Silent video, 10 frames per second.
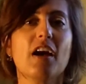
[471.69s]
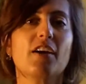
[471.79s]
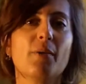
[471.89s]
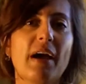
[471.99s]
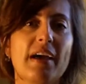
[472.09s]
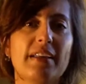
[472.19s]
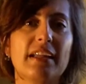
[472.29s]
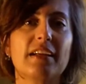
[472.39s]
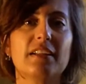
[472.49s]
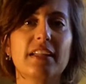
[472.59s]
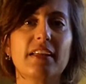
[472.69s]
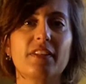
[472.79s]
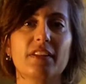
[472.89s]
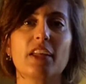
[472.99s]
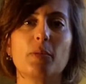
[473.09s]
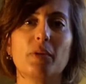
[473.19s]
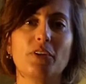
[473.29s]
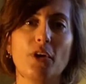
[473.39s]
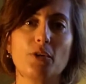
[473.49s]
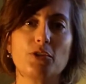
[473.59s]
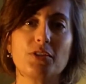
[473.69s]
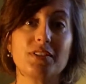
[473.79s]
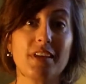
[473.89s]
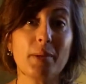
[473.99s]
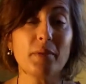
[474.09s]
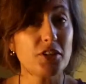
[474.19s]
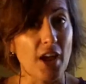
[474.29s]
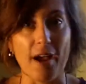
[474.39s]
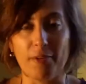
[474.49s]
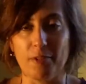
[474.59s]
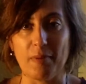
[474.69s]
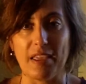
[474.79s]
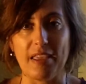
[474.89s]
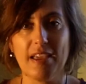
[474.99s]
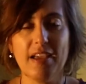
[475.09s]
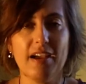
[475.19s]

Go ahead and click the link below to set up a chat with me.